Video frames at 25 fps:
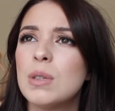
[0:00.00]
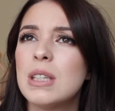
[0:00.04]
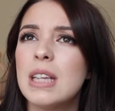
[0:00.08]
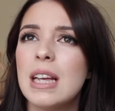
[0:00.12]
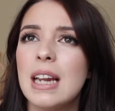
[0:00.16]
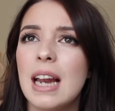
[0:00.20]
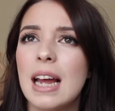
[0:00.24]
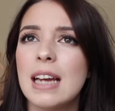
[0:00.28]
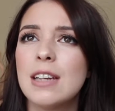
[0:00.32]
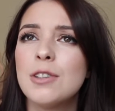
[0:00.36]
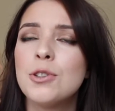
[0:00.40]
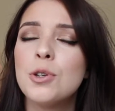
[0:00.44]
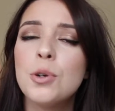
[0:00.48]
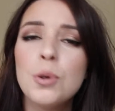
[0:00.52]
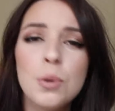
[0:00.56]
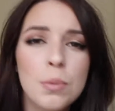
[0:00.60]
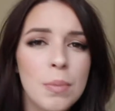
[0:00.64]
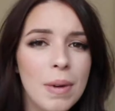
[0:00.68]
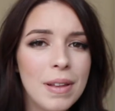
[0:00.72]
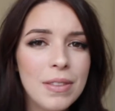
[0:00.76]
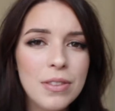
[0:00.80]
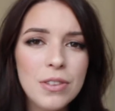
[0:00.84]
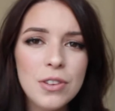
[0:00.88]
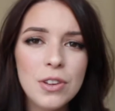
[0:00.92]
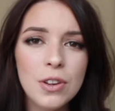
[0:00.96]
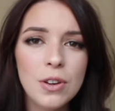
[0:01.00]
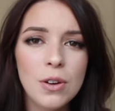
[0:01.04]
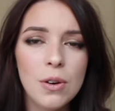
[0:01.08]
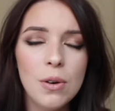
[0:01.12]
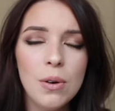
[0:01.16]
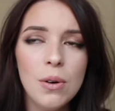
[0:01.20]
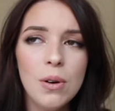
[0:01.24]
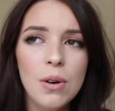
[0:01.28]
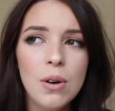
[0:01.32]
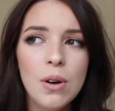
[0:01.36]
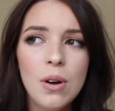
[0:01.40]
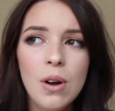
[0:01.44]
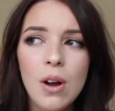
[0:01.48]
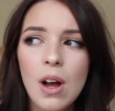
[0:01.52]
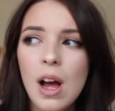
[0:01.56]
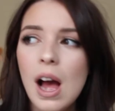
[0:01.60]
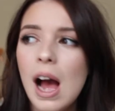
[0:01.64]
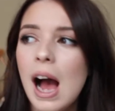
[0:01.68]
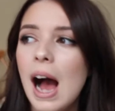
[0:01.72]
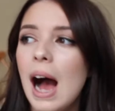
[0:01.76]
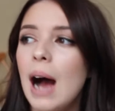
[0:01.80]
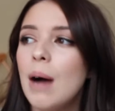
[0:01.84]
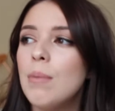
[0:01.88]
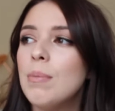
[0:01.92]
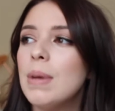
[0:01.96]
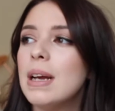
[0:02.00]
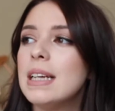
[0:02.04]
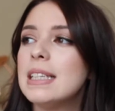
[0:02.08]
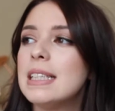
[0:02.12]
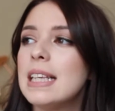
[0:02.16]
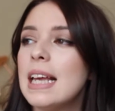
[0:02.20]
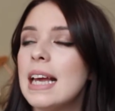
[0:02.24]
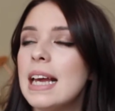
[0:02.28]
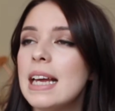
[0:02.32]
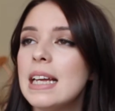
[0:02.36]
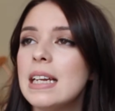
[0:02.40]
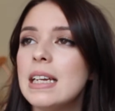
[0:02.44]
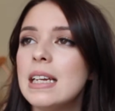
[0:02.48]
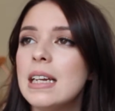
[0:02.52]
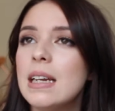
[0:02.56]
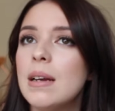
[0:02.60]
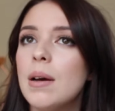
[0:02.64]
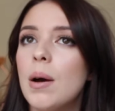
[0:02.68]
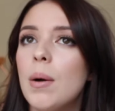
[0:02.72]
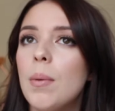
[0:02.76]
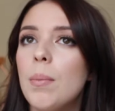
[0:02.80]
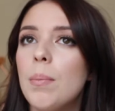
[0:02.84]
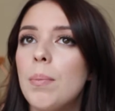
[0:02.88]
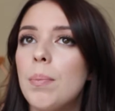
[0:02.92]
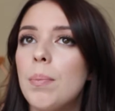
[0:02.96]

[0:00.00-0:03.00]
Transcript: was it like 2 months ago? It's in